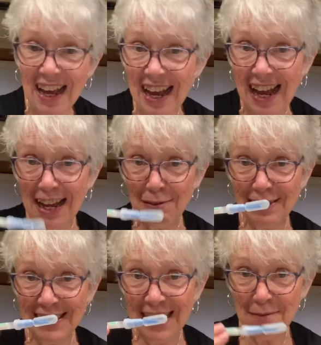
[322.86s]
I will
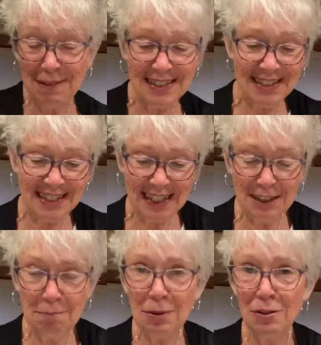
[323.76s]
take my
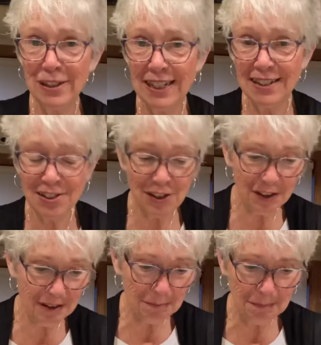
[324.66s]
second protester,